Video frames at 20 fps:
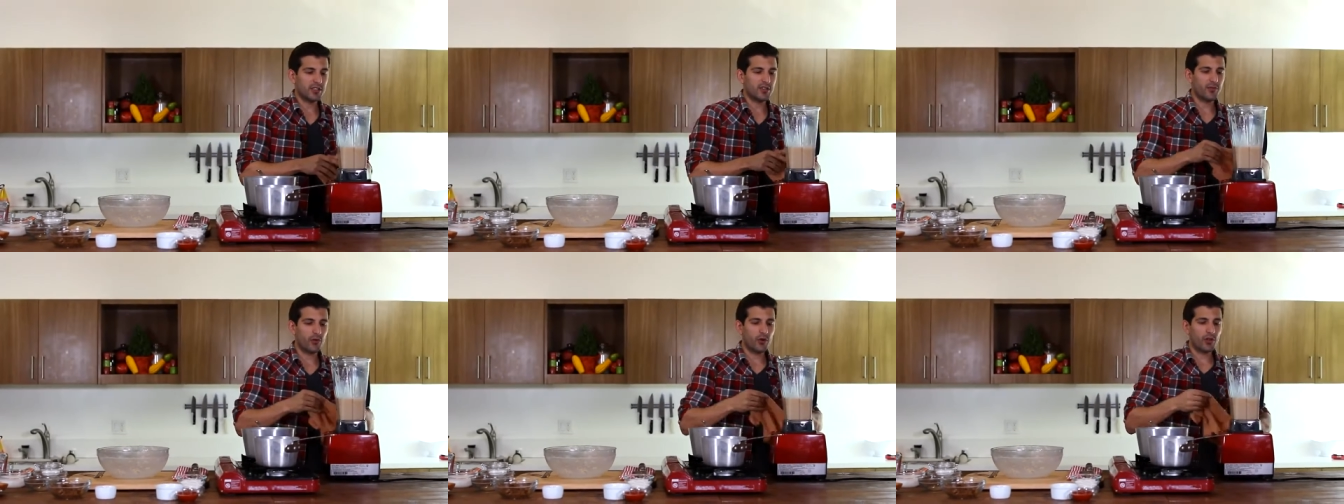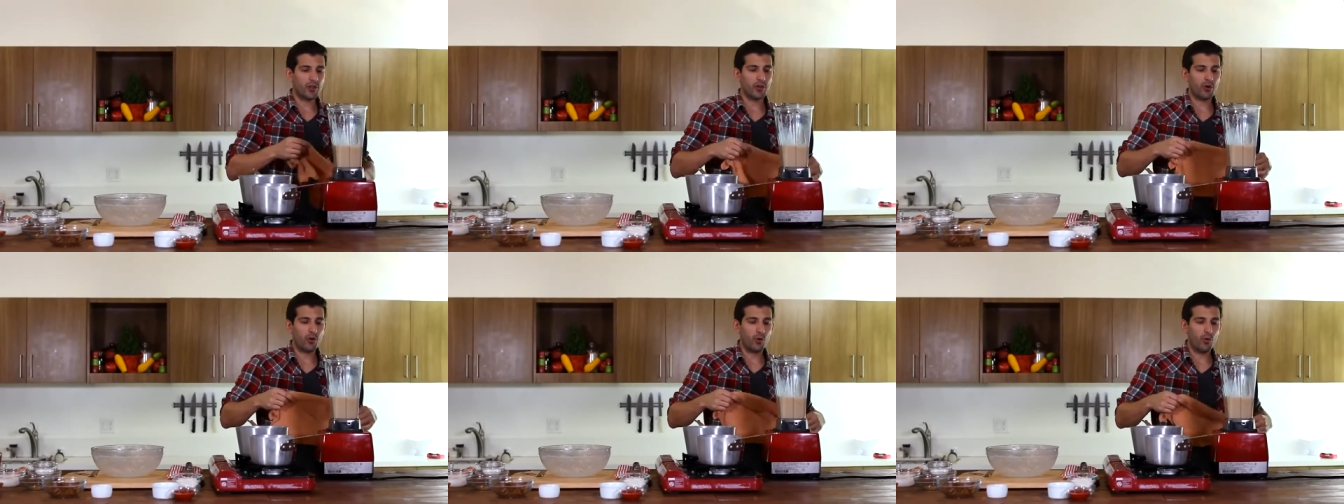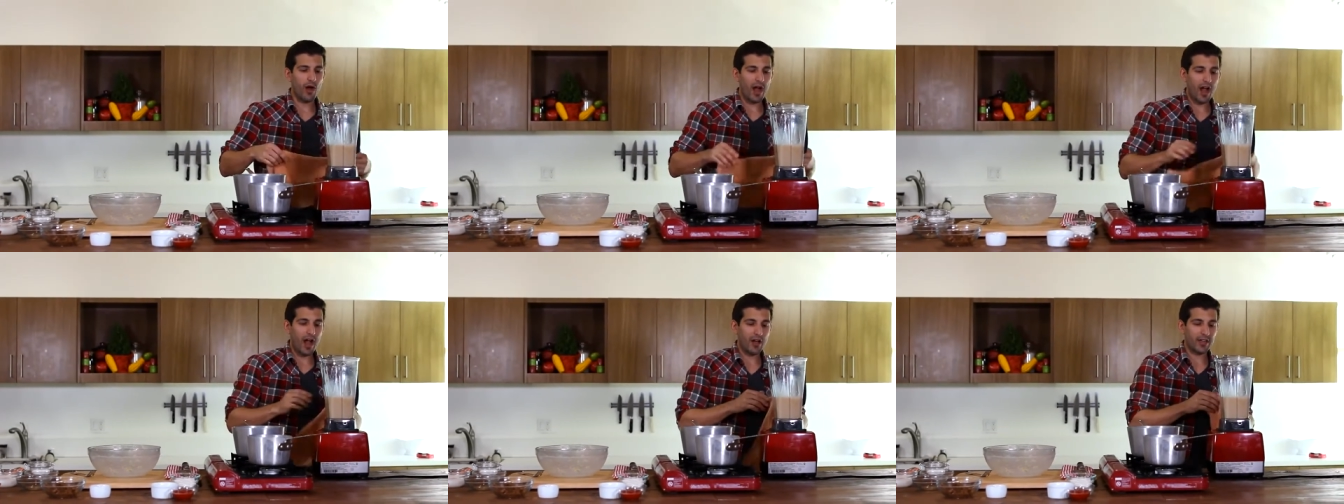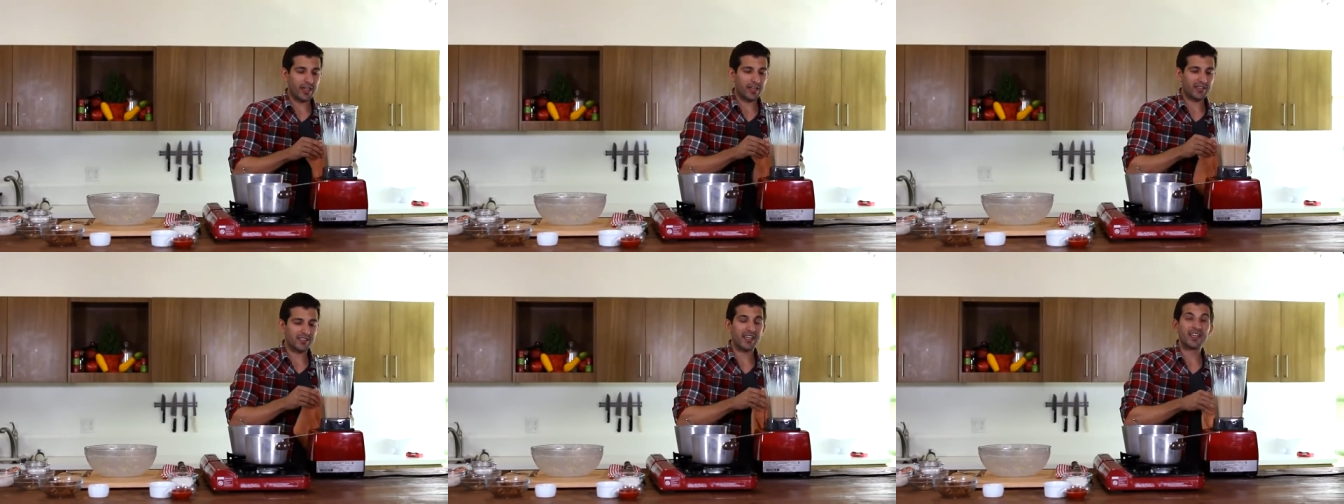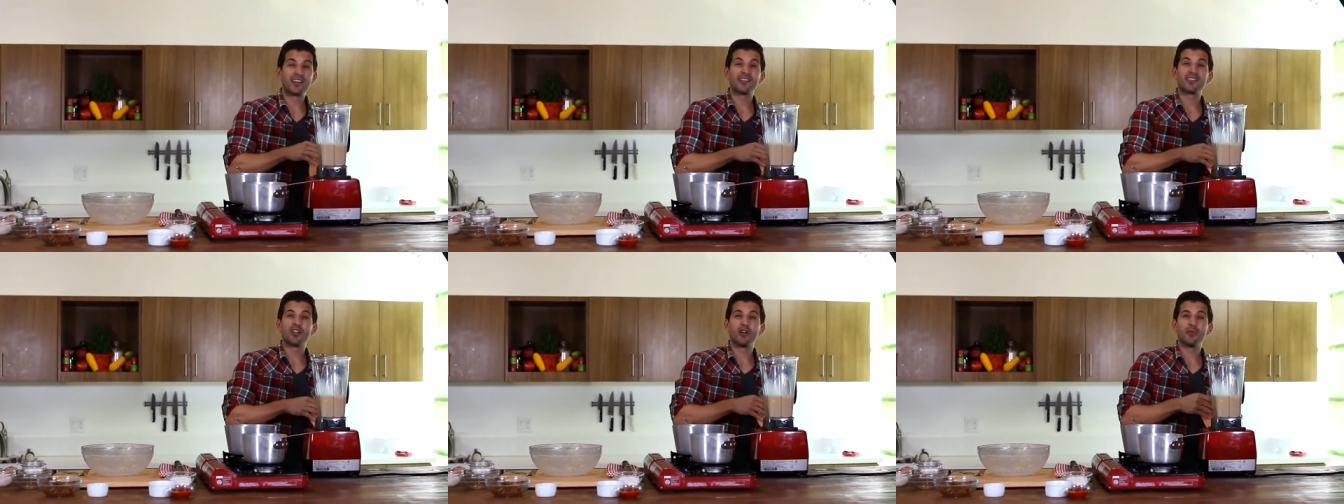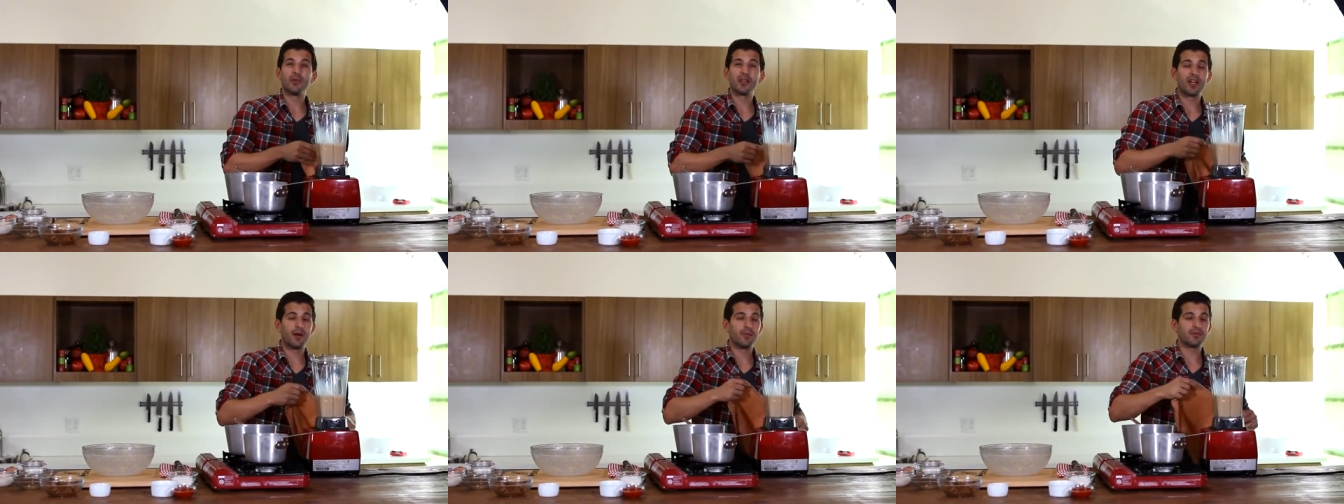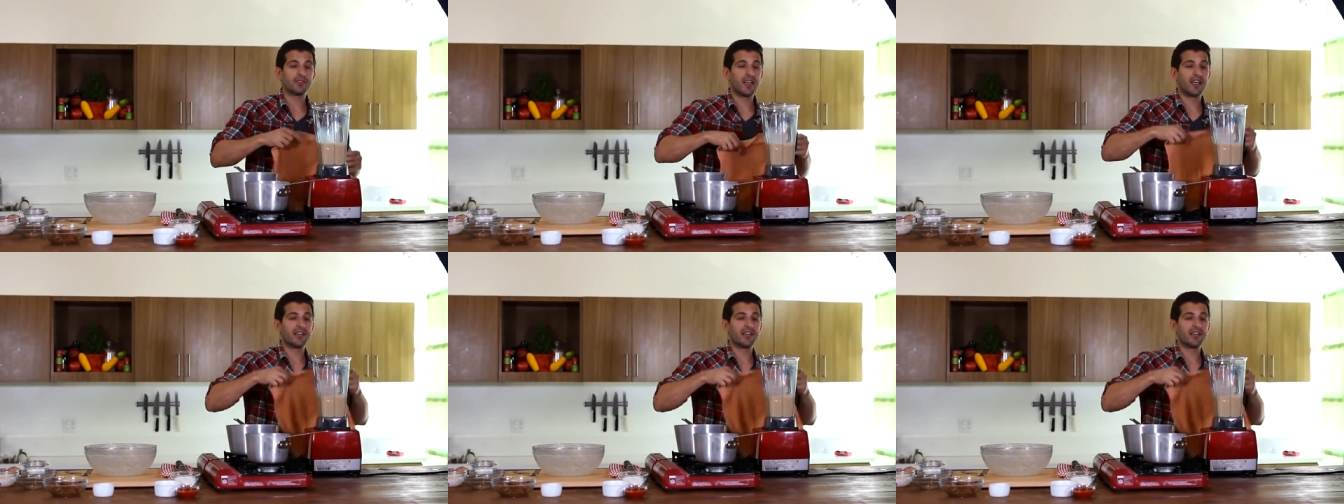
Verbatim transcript: just for a little while, like I said, until it becomes